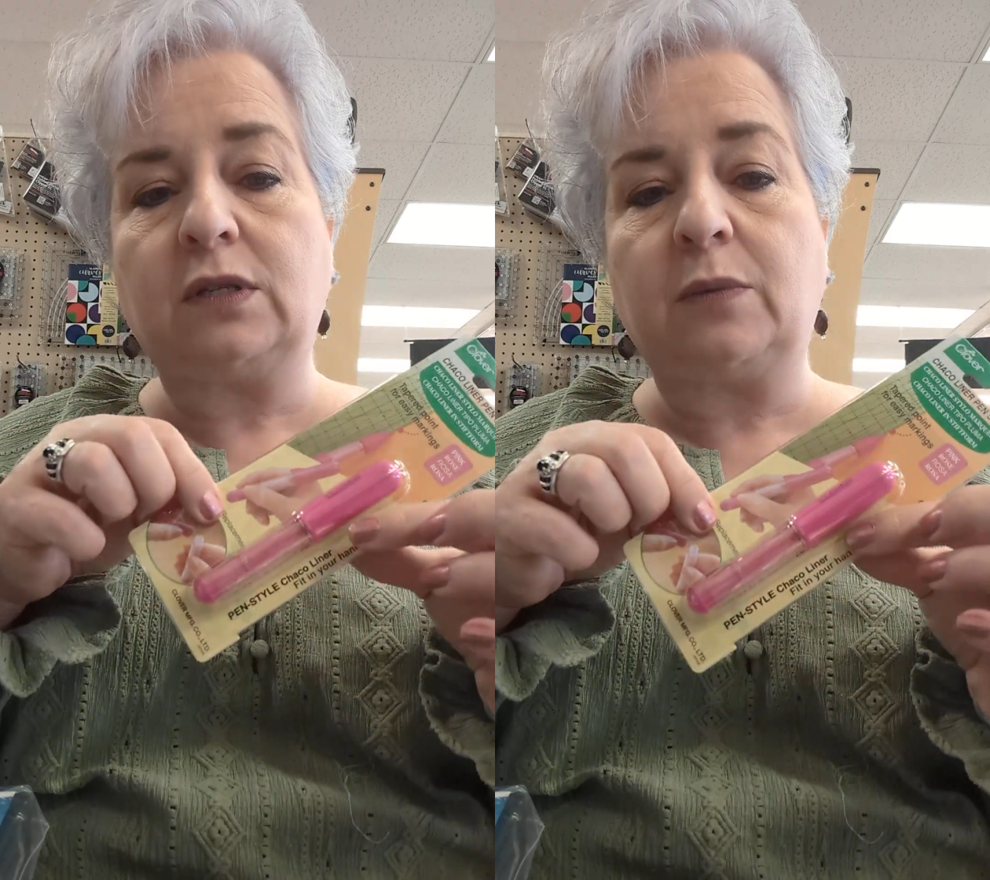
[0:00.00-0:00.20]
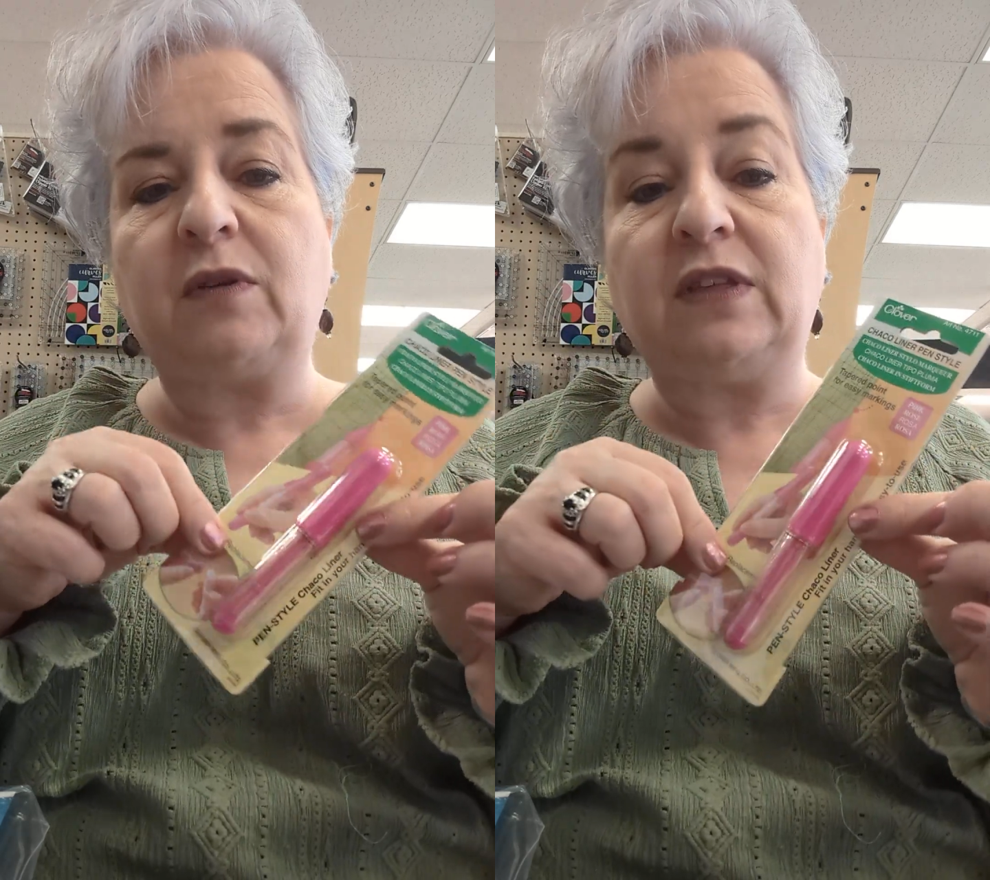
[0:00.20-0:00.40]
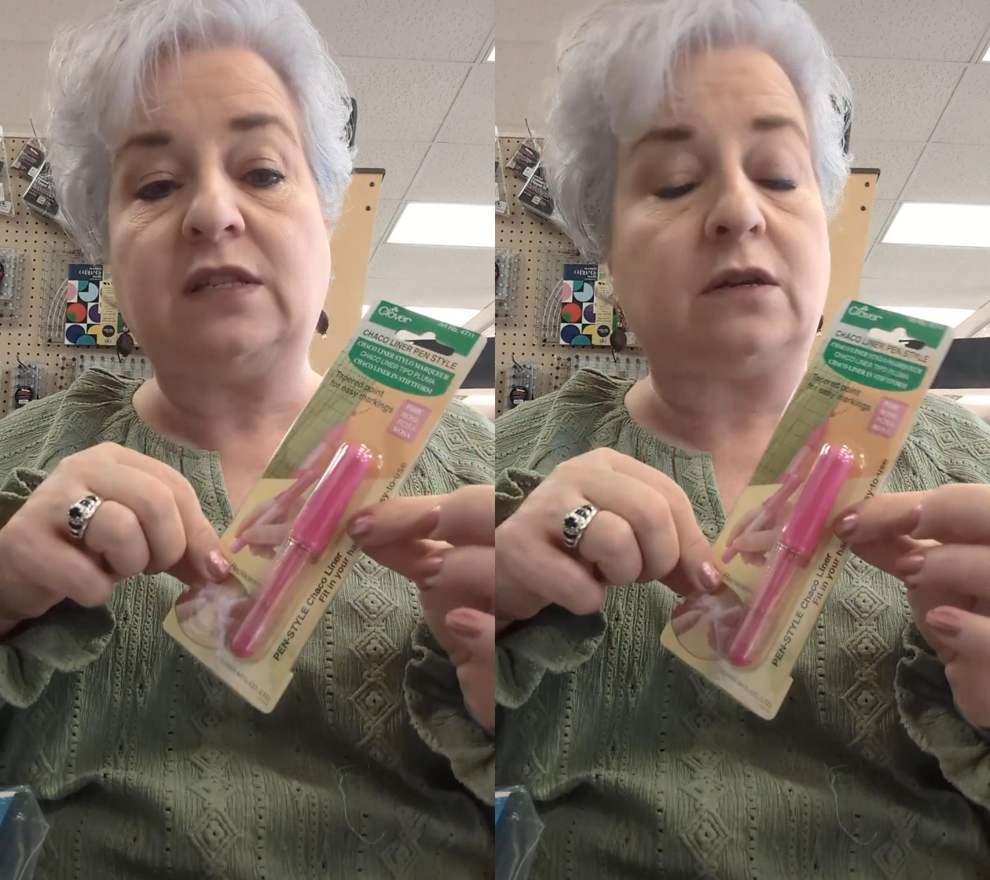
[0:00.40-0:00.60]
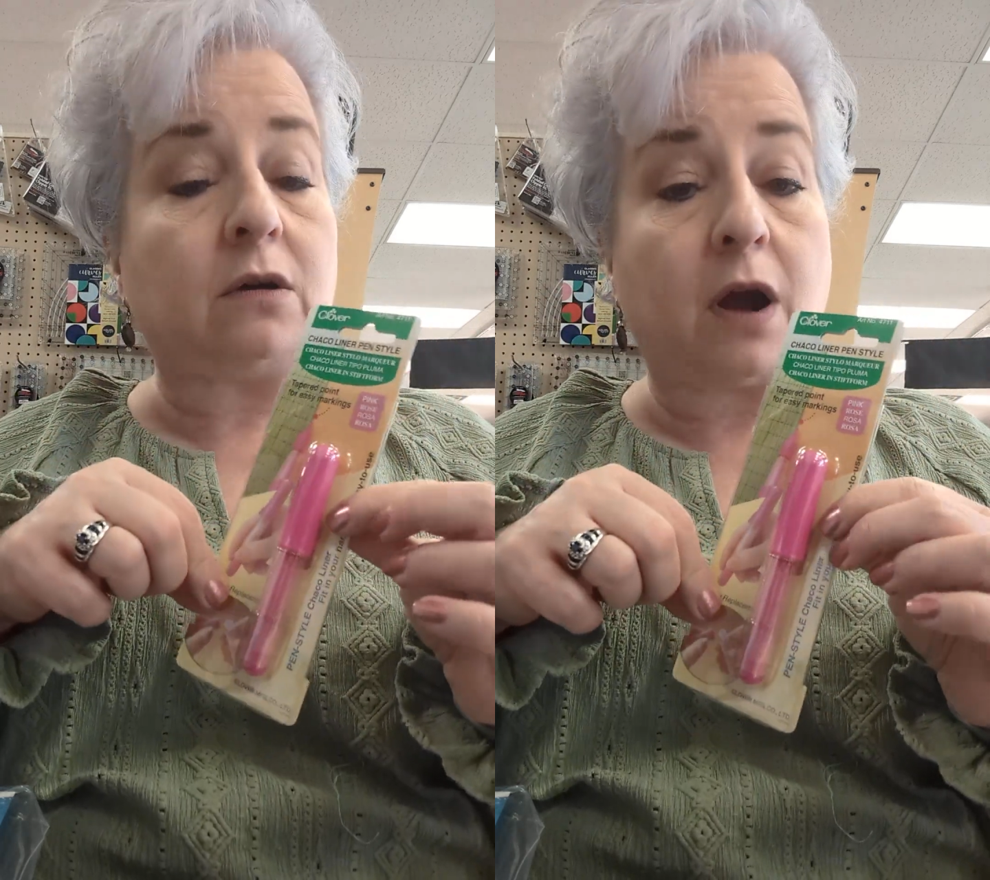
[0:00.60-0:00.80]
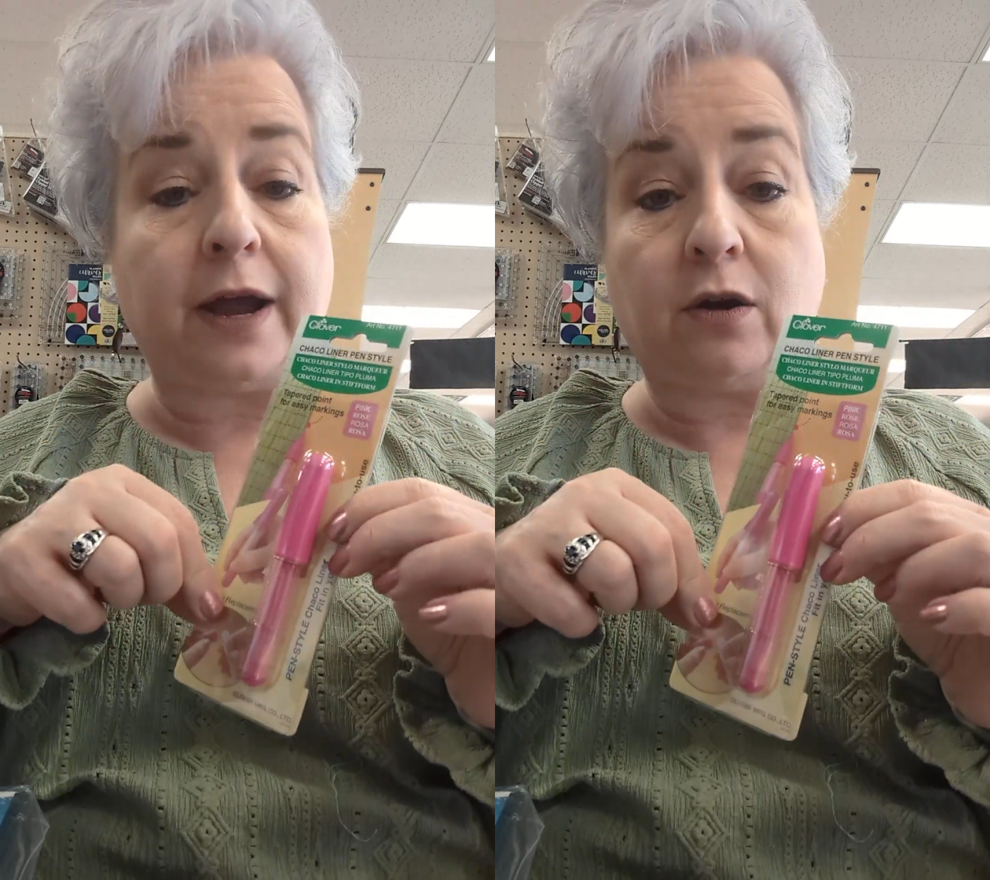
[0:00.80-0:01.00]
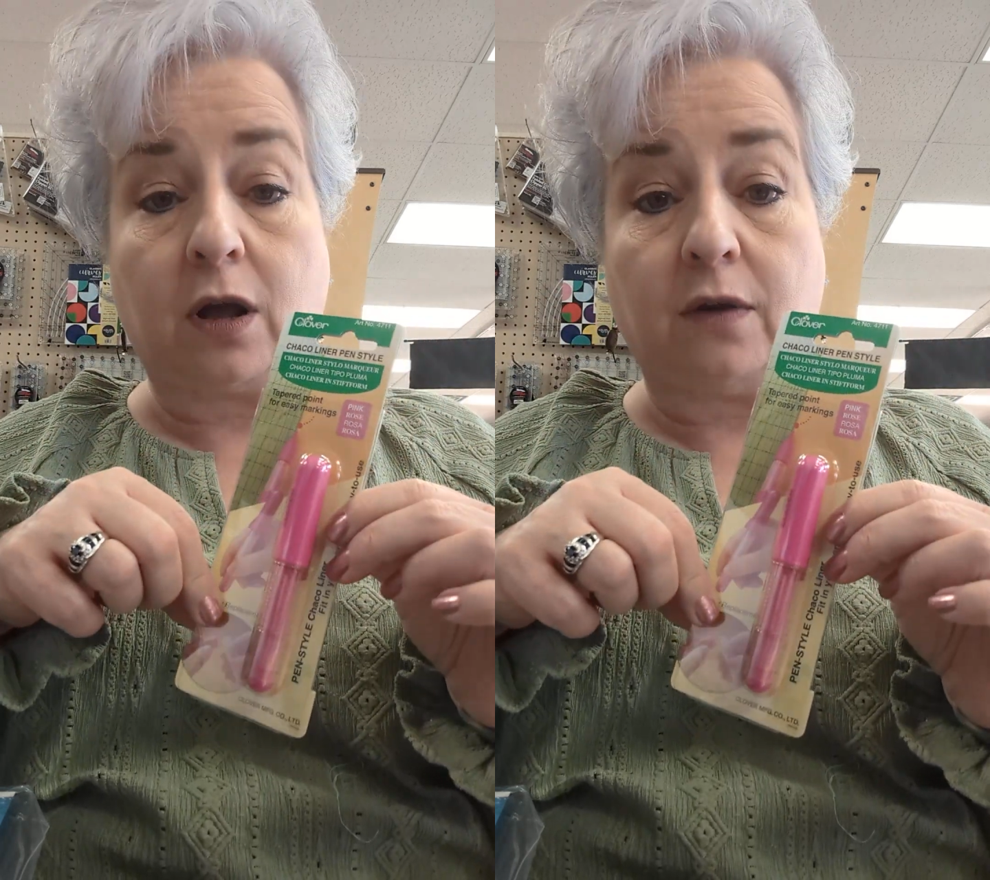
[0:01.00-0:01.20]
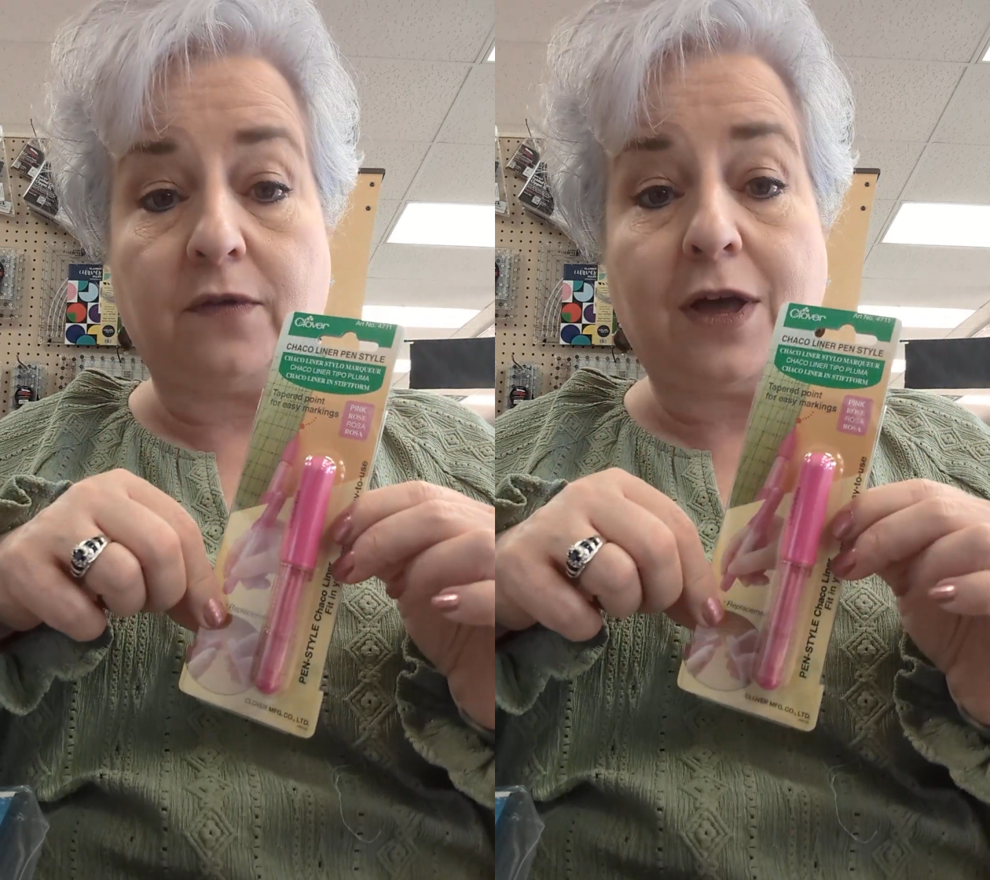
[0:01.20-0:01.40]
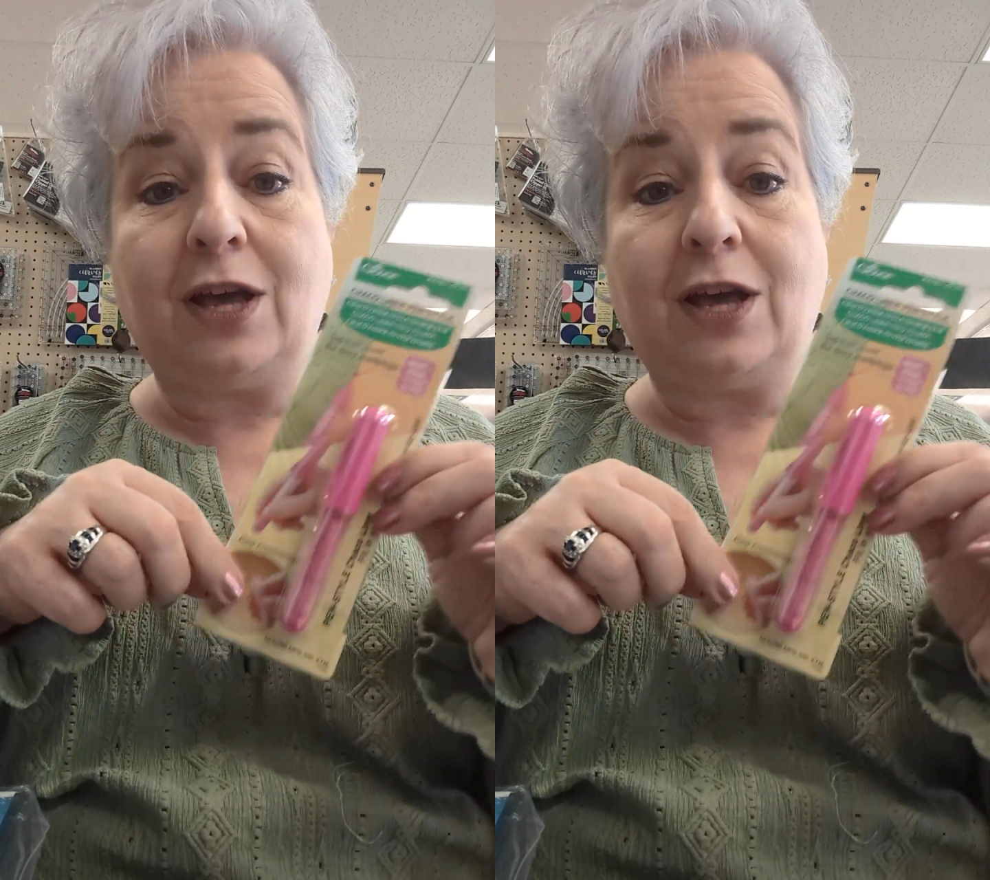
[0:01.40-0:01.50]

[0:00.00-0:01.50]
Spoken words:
some of these that are iron off.